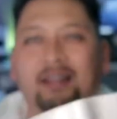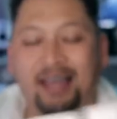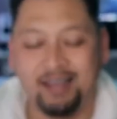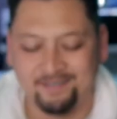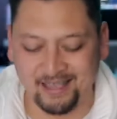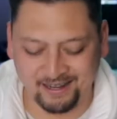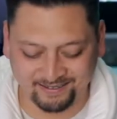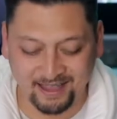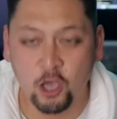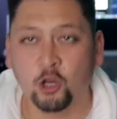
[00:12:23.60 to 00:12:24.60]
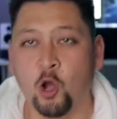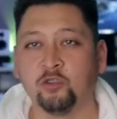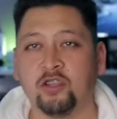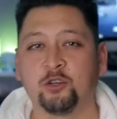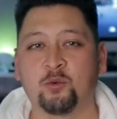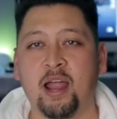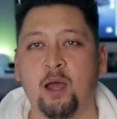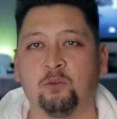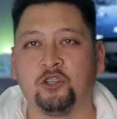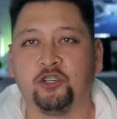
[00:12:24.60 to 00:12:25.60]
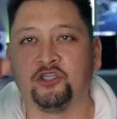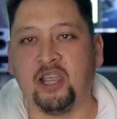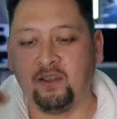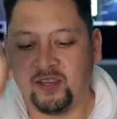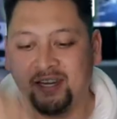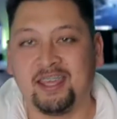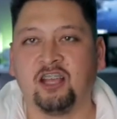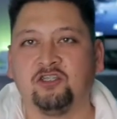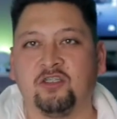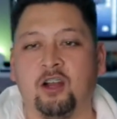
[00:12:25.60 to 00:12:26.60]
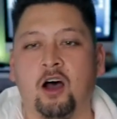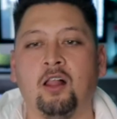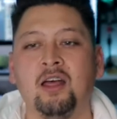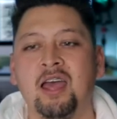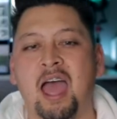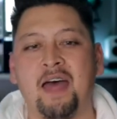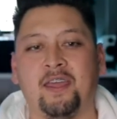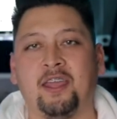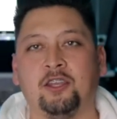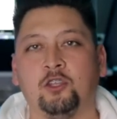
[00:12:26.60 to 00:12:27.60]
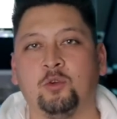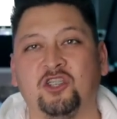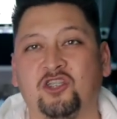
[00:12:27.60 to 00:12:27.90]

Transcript: like I said, it goes on the ground, so you're shaving, it catches it all, and then you can